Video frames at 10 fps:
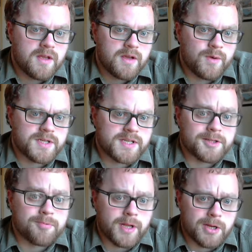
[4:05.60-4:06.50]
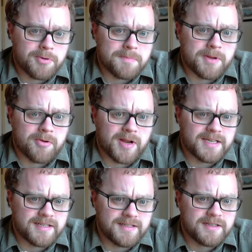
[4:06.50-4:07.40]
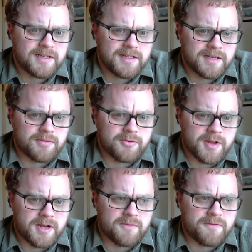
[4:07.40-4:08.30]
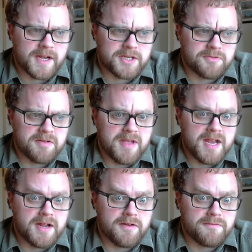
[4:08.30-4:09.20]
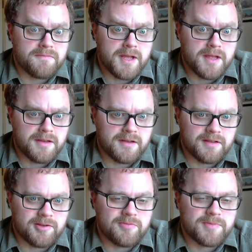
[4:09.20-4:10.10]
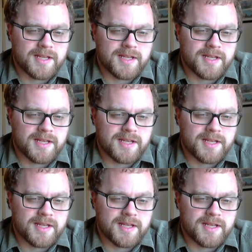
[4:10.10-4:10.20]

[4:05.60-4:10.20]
which sounds pretty creepy, right? I've created a factory made out of men, human